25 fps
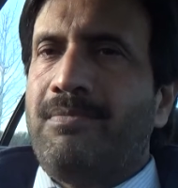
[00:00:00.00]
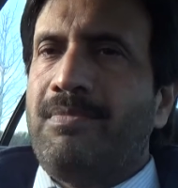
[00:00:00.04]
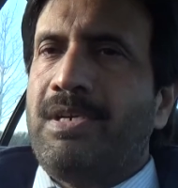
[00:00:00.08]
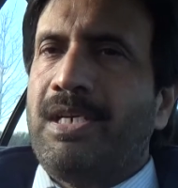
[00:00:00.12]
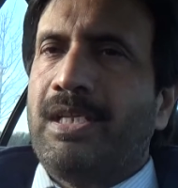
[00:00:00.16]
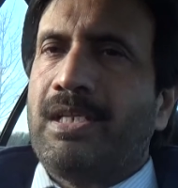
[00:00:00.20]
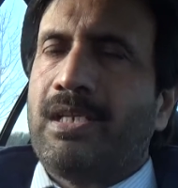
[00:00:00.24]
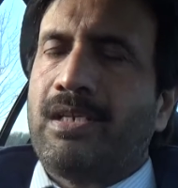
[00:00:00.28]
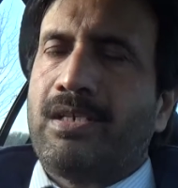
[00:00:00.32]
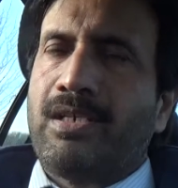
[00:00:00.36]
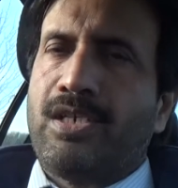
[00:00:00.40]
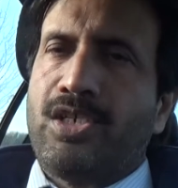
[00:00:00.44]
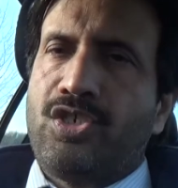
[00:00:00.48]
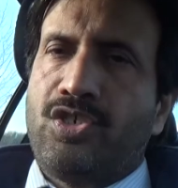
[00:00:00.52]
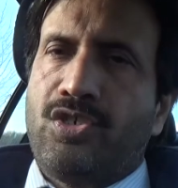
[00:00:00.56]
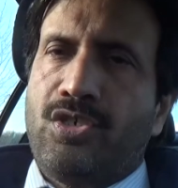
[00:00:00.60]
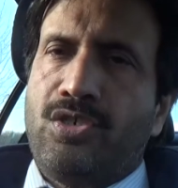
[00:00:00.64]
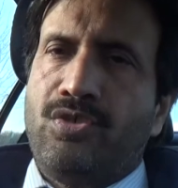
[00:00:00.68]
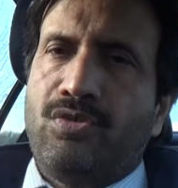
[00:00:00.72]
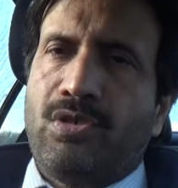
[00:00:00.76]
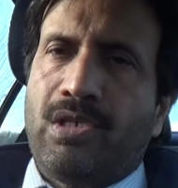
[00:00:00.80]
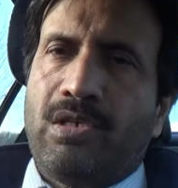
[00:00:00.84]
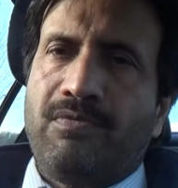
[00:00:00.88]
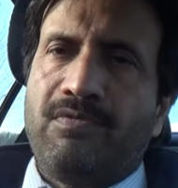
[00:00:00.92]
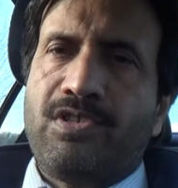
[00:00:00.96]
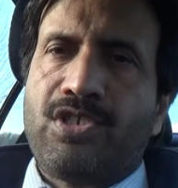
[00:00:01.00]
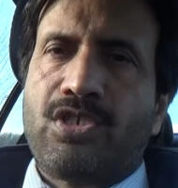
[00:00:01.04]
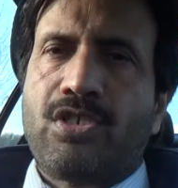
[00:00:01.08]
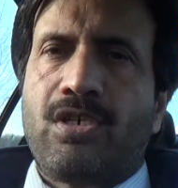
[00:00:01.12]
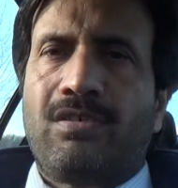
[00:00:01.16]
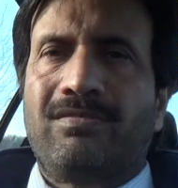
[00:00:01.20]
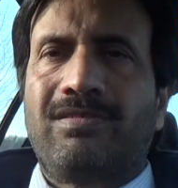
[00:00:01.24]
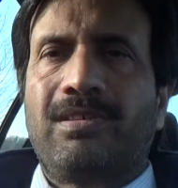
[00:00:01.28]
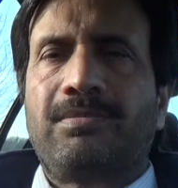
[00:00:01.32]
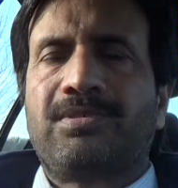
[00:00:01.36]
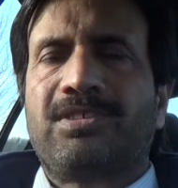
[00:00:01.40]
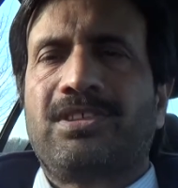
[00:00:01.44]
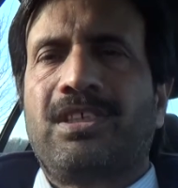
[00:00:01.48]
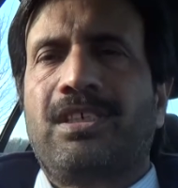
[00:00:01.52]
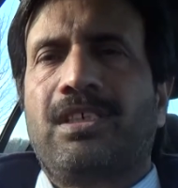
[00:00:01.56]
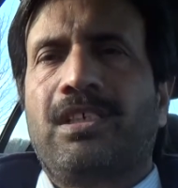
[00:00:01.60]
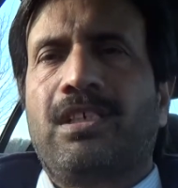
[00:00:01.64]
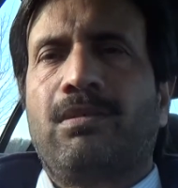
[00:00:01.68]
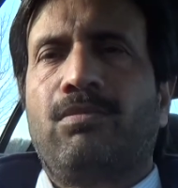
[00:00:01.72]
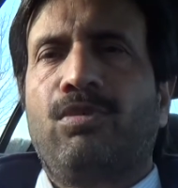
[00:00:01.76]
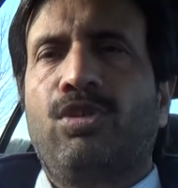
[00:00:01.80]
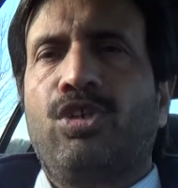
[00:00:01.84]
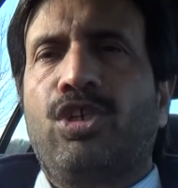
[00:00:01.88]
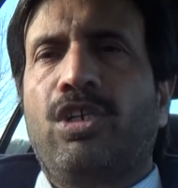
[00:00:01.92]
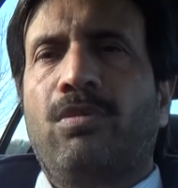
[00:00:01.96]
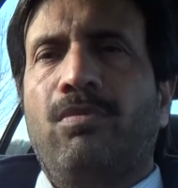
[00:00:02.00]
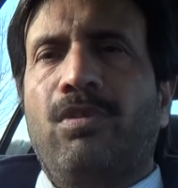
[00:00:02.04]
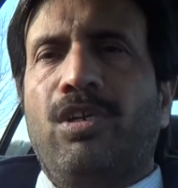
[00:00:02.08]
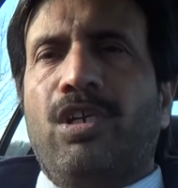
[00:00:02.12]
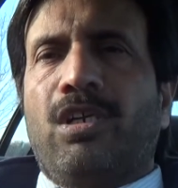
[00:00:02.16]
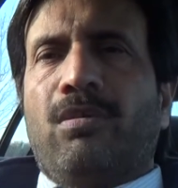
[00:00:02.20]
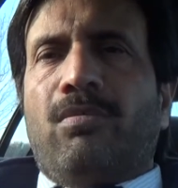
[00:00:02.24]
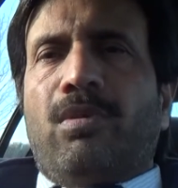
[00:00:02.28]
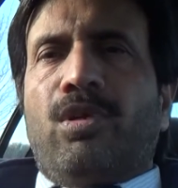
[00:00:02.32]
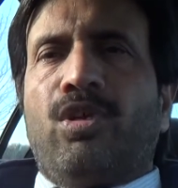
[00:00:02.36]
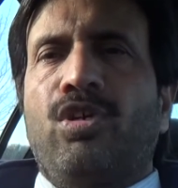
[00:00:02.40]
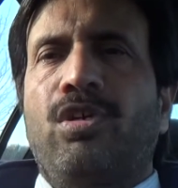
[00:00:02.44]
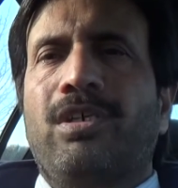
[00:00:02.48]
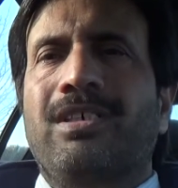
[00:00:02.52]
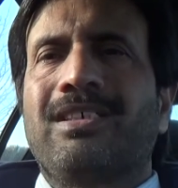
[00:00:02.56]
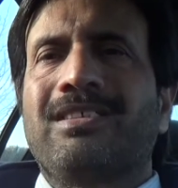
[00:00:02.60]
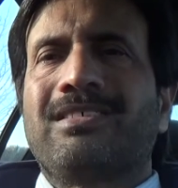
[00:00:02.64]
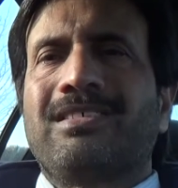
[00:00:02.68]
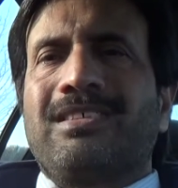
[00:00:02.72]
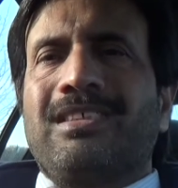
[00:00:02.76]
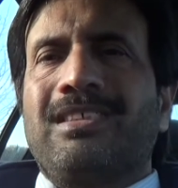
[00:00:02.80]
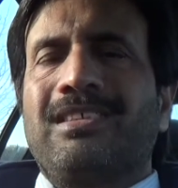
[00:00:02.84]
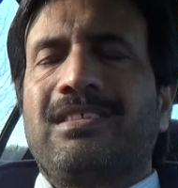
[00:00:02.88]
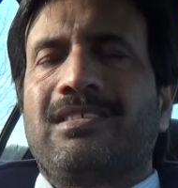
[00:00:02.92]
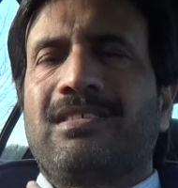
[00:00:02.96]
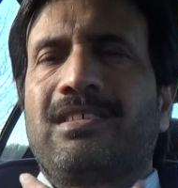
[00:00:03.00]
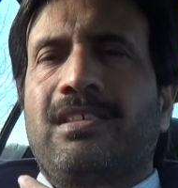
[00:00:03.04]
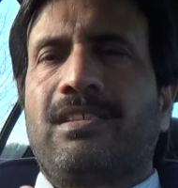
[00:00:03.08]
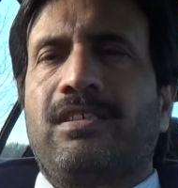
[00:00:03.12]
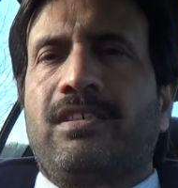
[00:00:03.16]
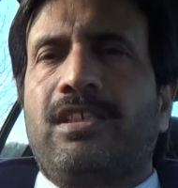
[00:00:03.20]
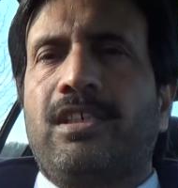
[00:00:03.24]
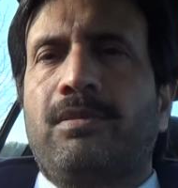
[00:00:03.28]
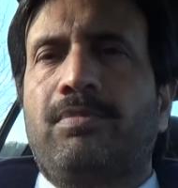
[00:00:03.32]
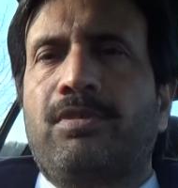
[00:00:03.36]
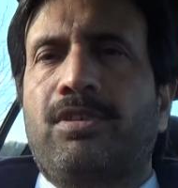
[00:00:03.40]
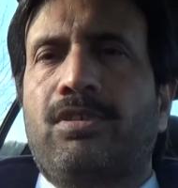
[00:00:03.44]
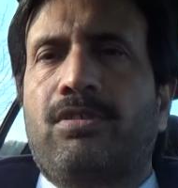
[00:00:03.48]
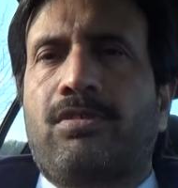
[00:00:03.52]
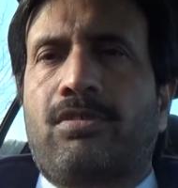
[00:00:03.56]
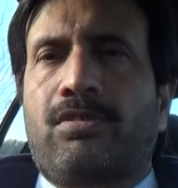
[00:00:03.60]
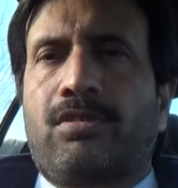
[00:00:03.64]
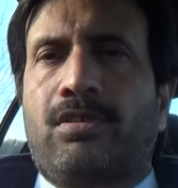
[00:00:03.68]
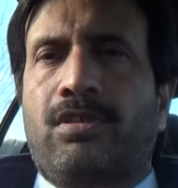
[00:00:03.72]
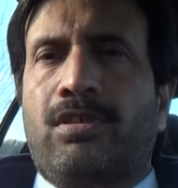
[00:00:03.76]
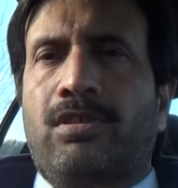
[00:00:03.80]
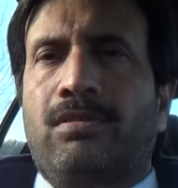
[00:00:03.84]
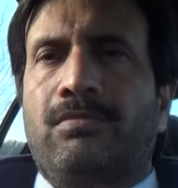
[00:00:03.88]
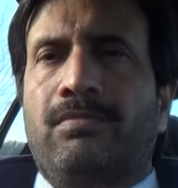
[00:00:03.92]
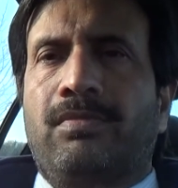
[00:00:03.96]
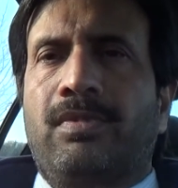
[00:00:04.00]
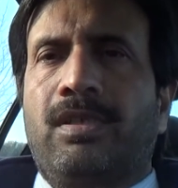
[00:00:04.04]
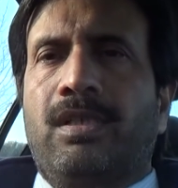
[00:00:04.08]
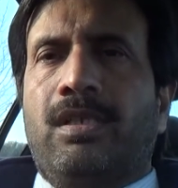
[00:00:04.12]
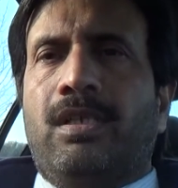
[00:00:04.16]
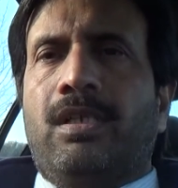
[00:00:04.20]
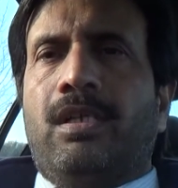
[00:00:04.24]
medical condition you can visit our website www.diseasesandtreatment.com